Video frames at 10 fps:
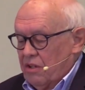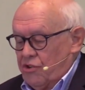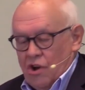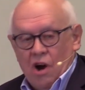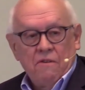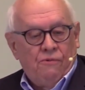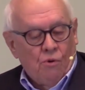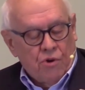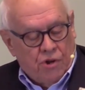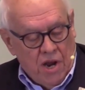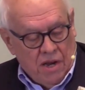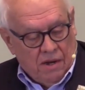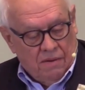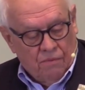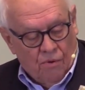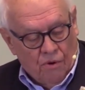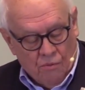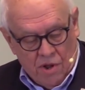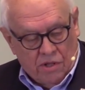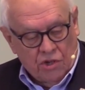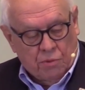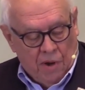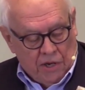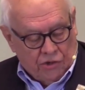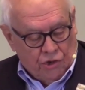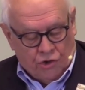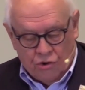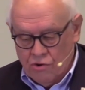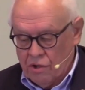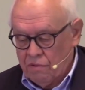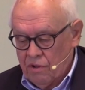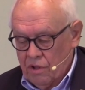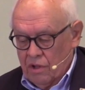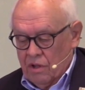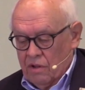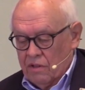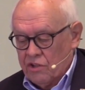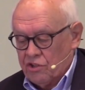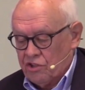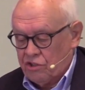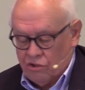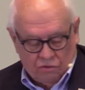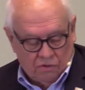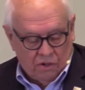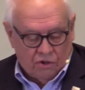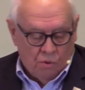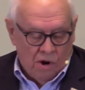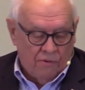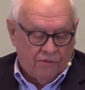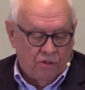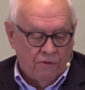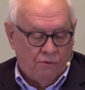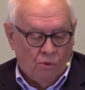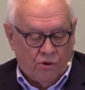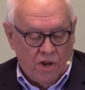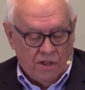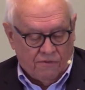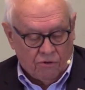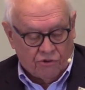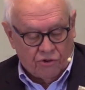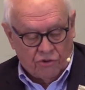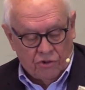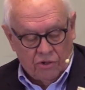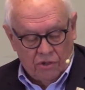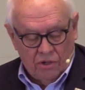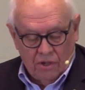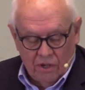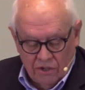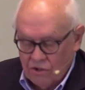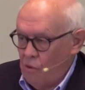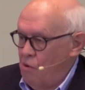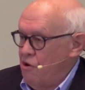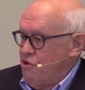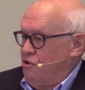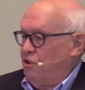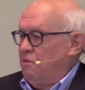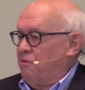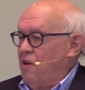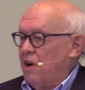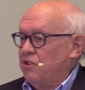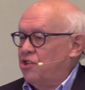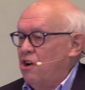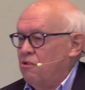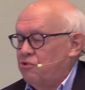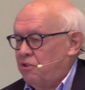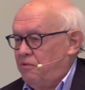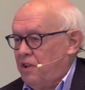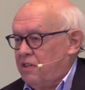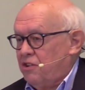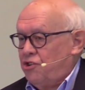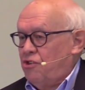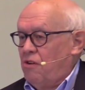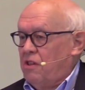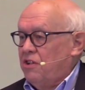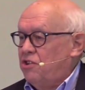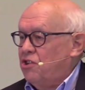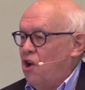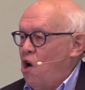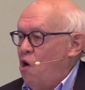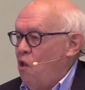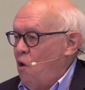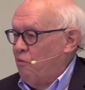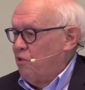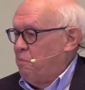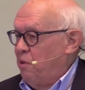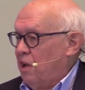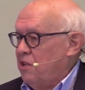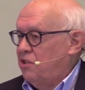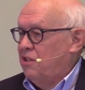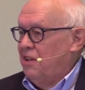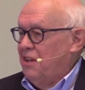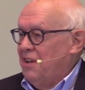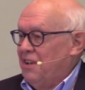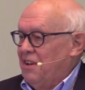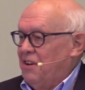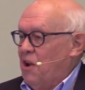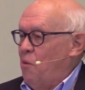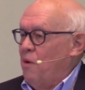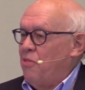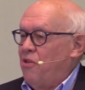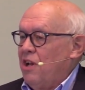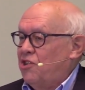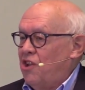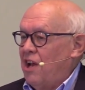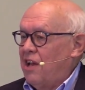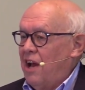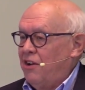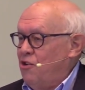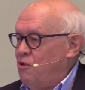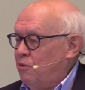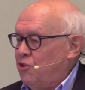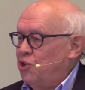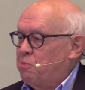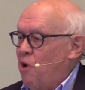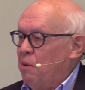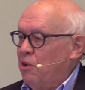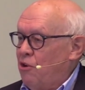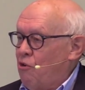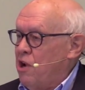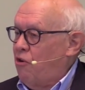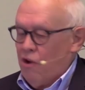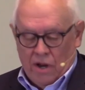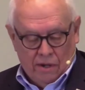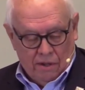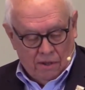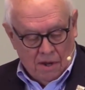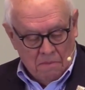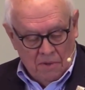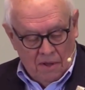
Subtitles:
John 14, I want to read this passage to you. This is 12th to the 14th verses. No wonder you couldn't find songs to fit this, Shirley. This is all over the place. No one thinks like I do, which is probably a great credit to them.